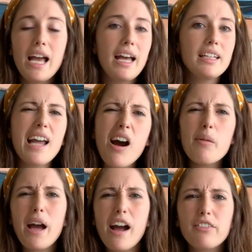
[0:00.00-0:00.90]
and now I'm
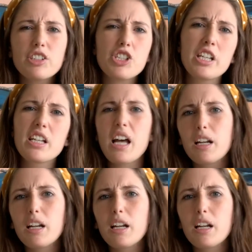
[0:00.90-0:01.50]
averaging at